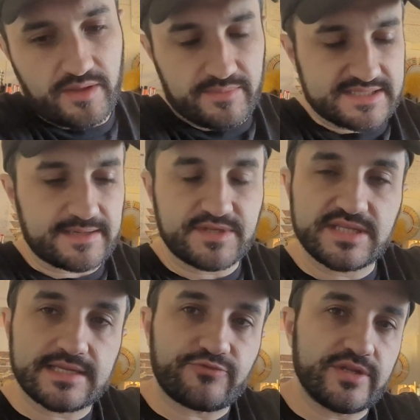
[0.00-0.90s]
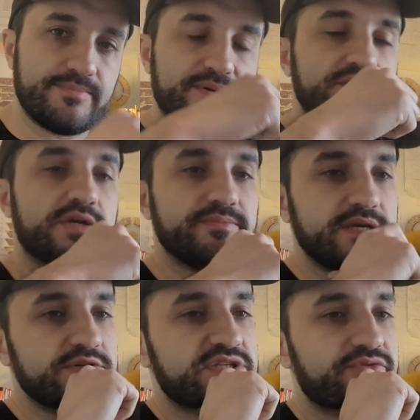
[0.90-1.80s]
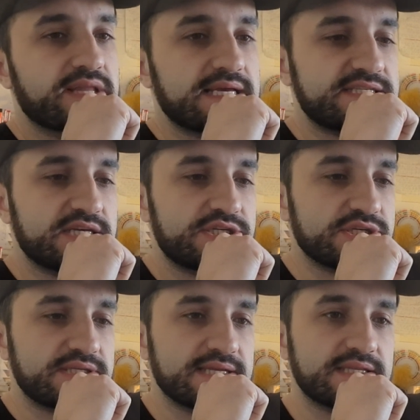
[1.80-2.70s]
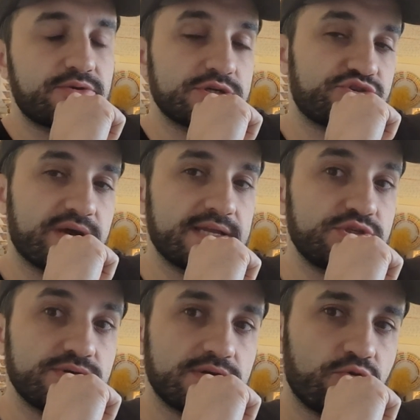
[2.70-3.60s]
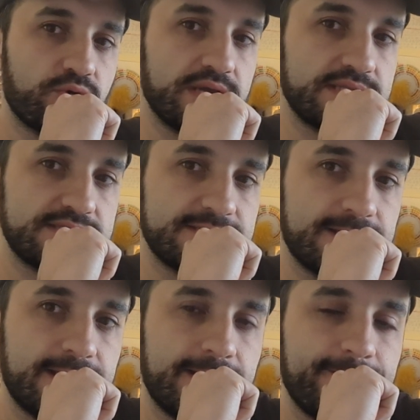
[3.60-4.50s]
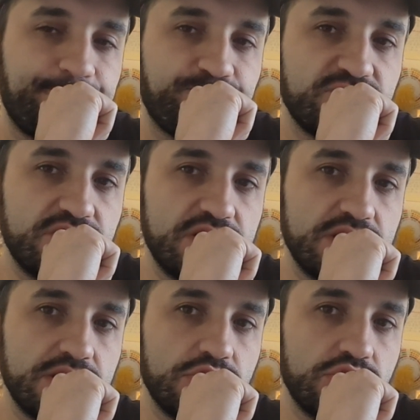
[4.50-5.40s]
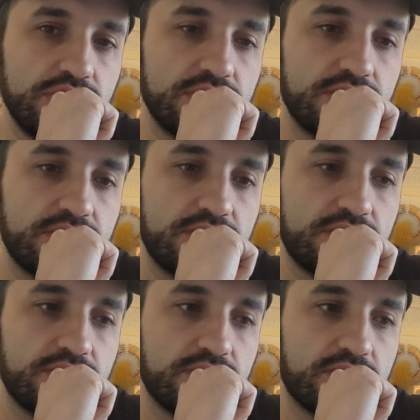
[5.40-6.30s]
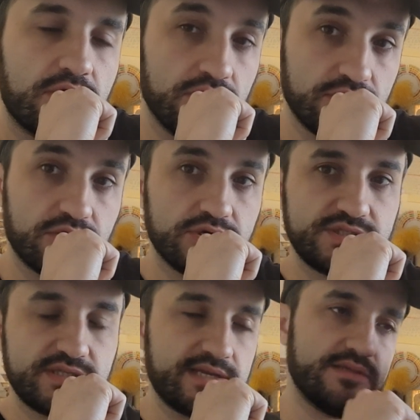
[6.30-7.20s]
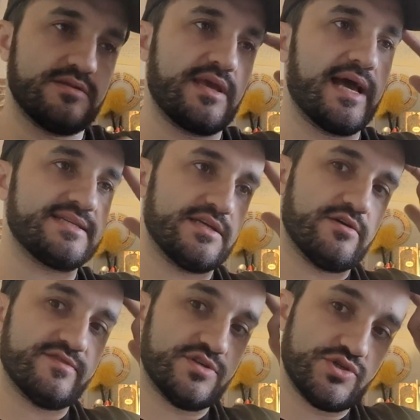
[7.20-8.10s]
But something that really perturbed me is the realization that they were trying to equate the Holocaust and gassing of the